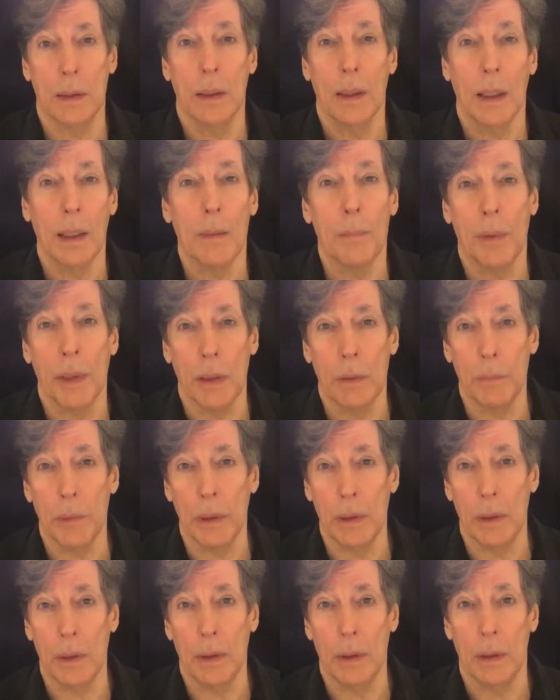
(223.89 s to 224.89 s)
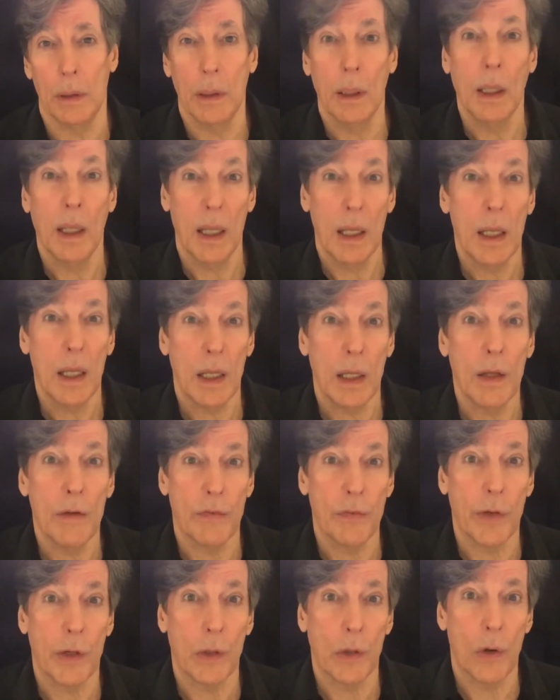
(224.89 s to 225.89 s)
a baby, if
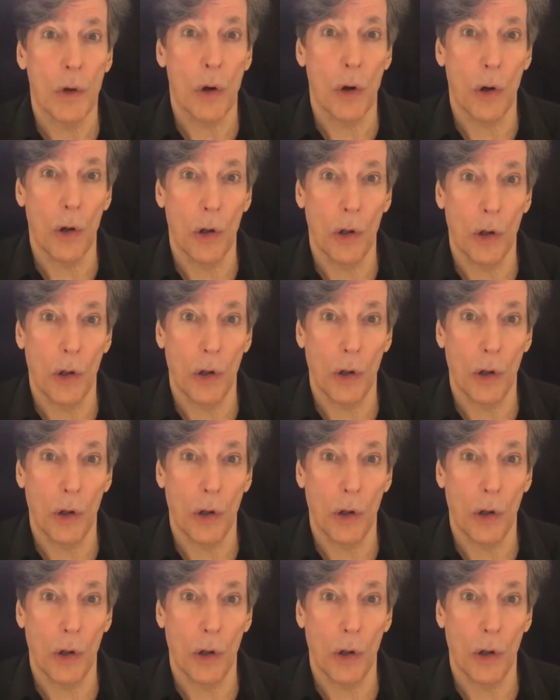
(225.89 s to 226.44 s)
at all.